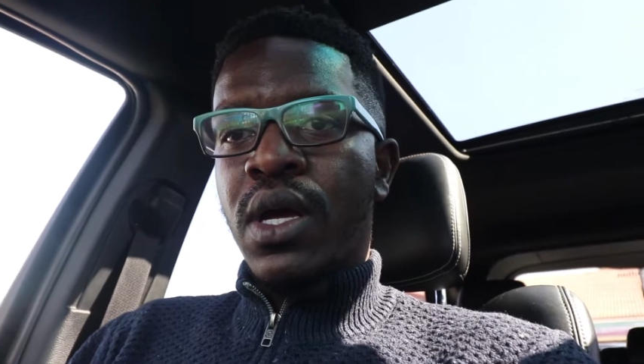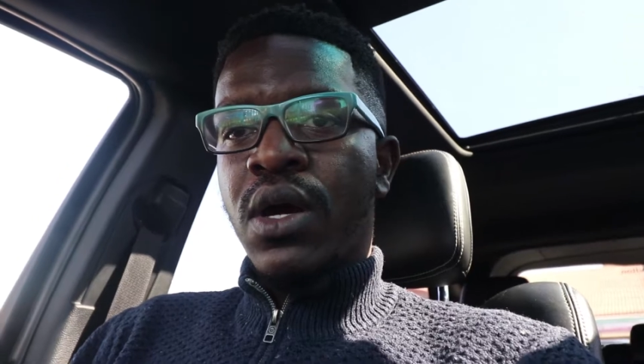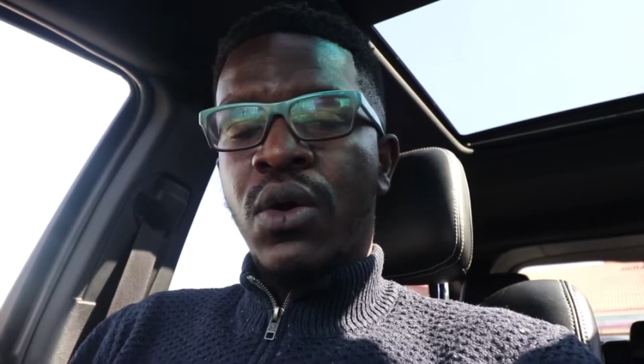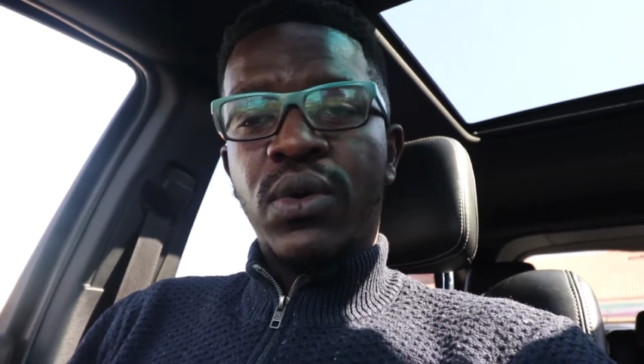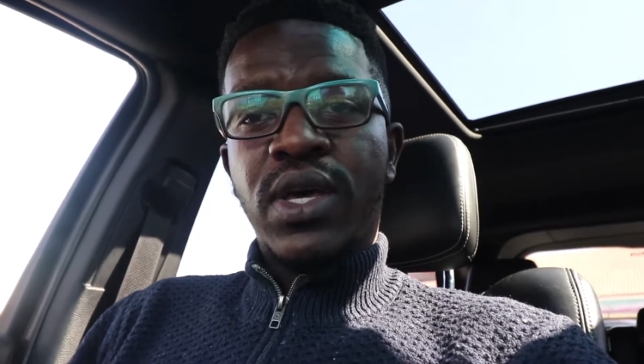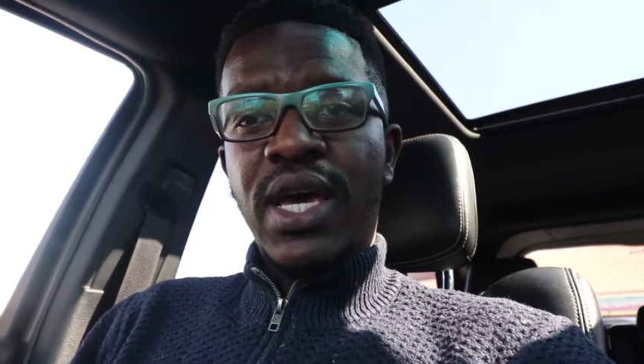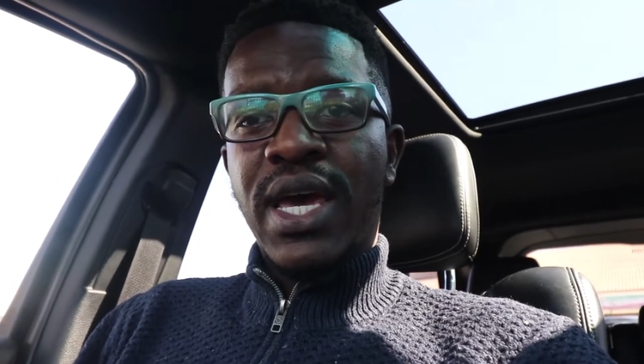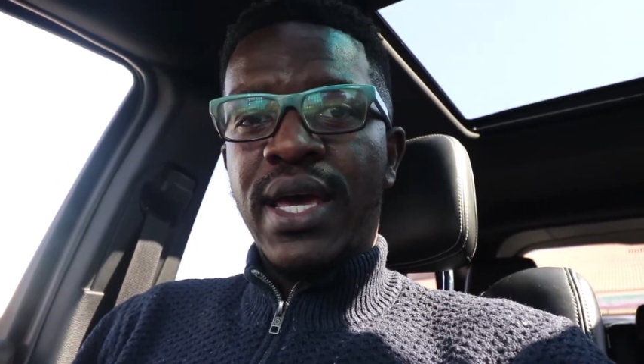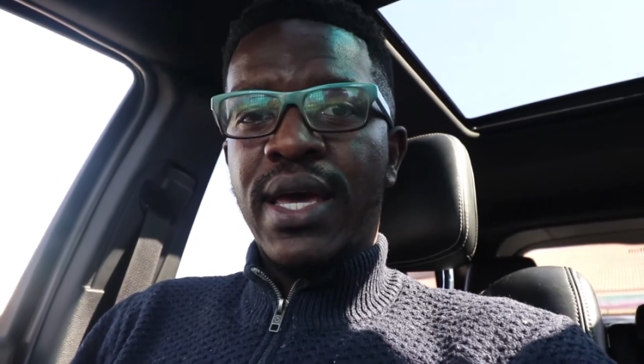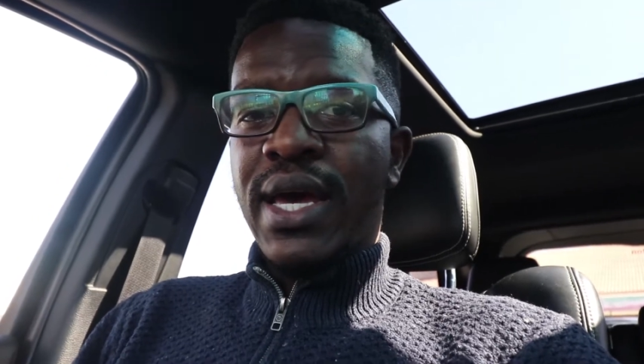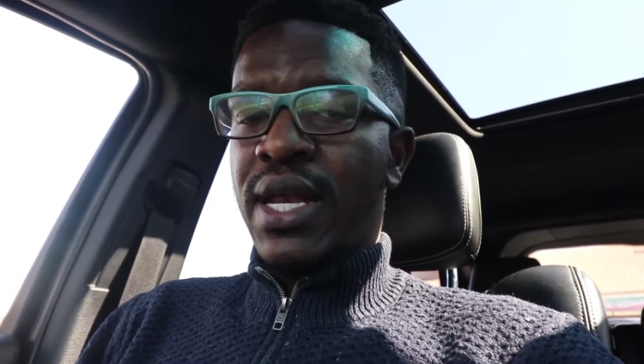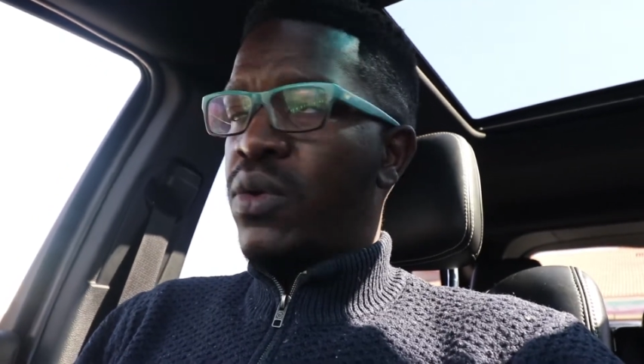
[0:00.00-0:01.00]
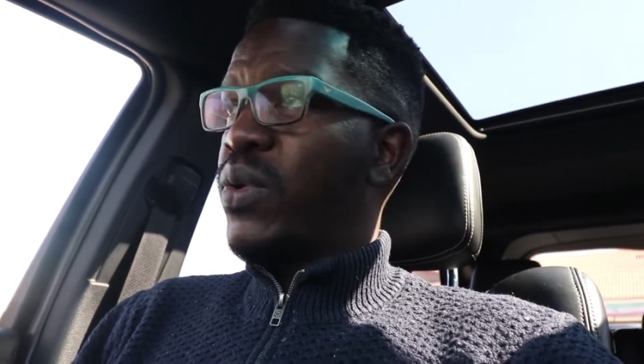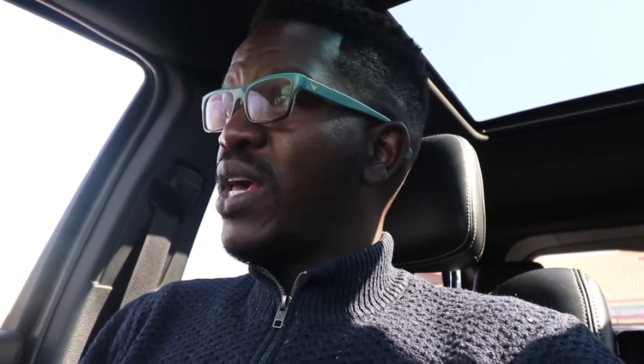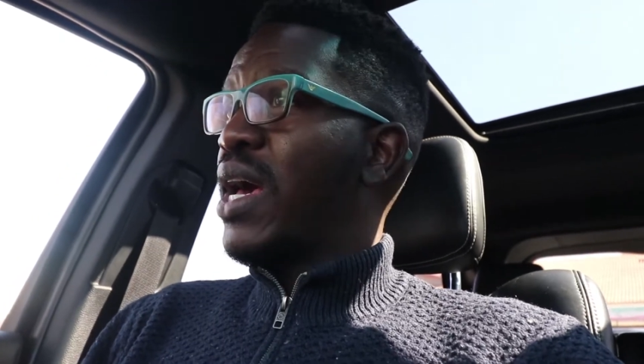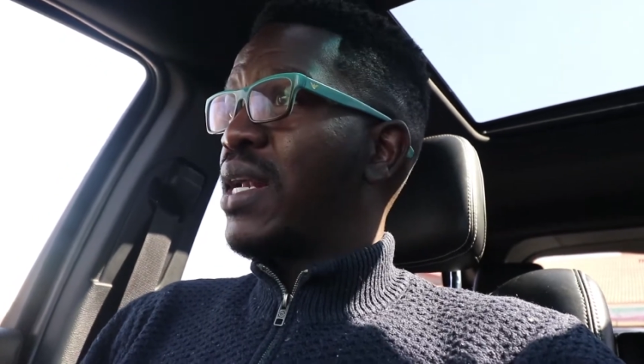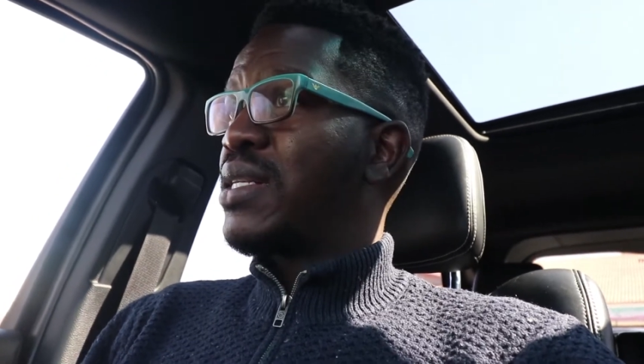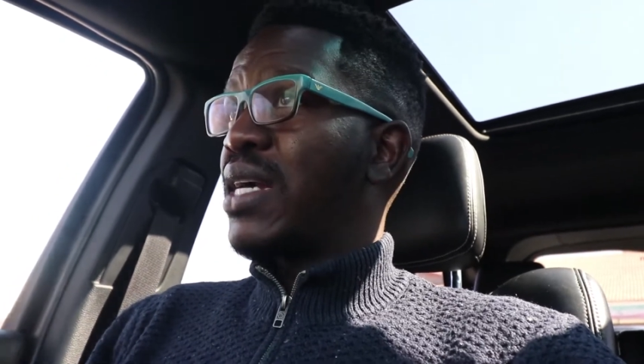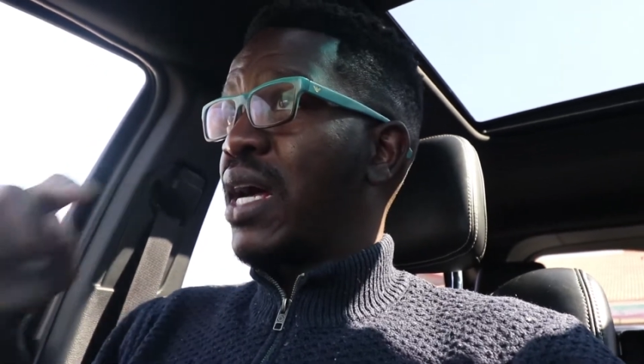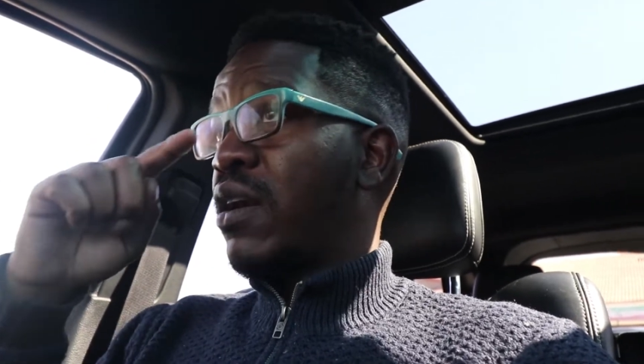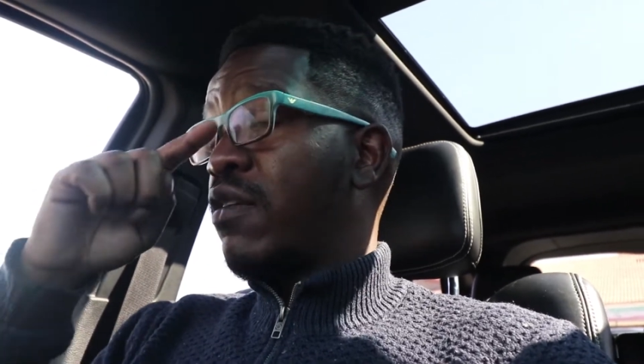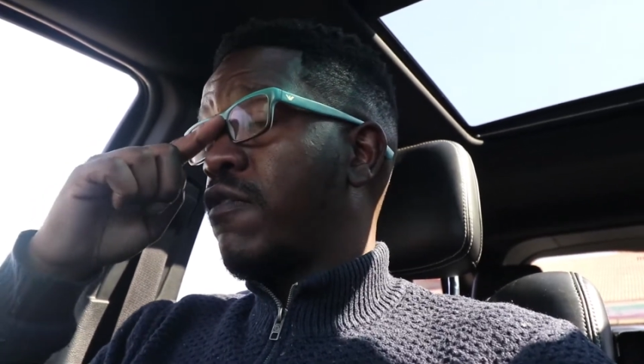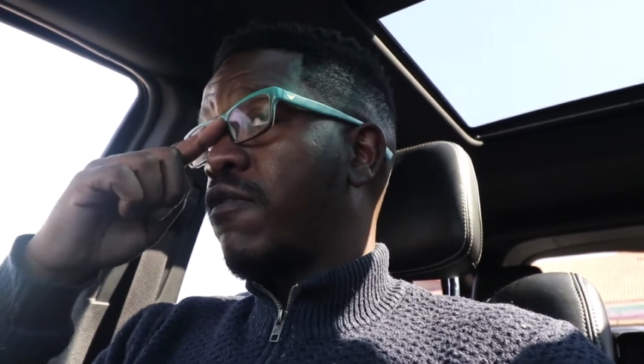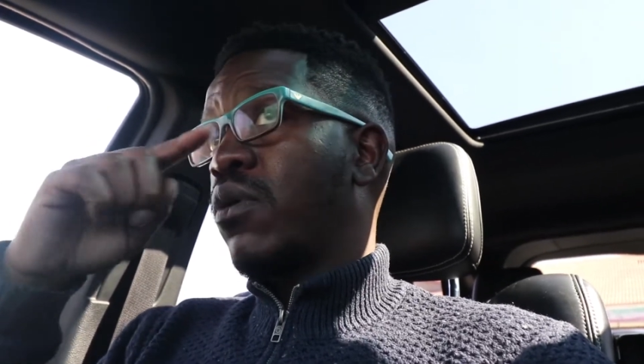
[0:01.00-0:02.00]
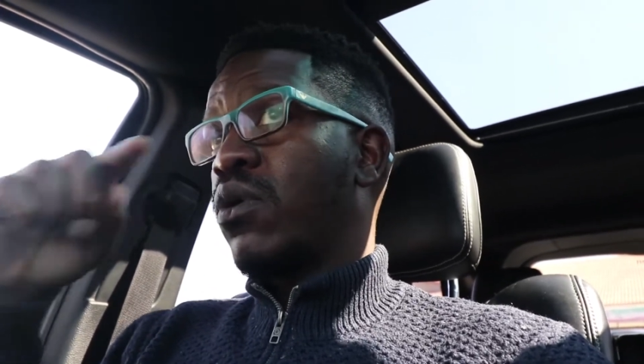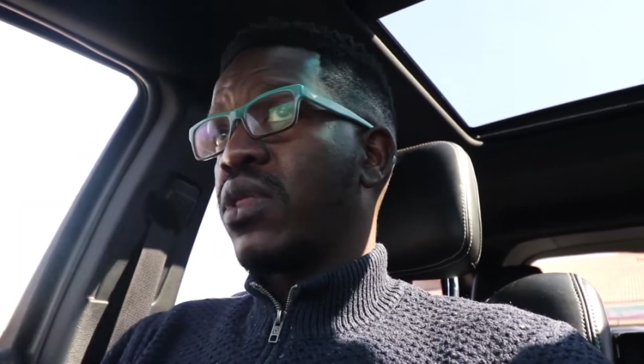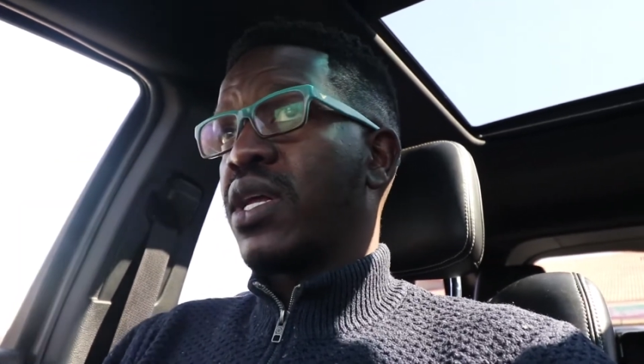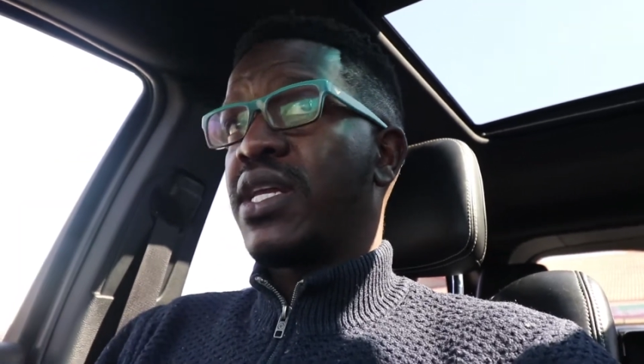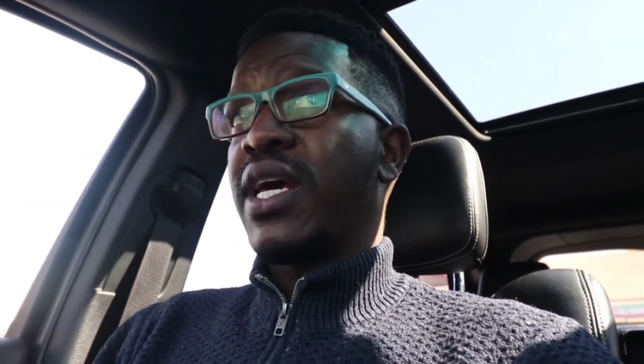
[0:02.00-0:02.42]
Okay, and we are done for the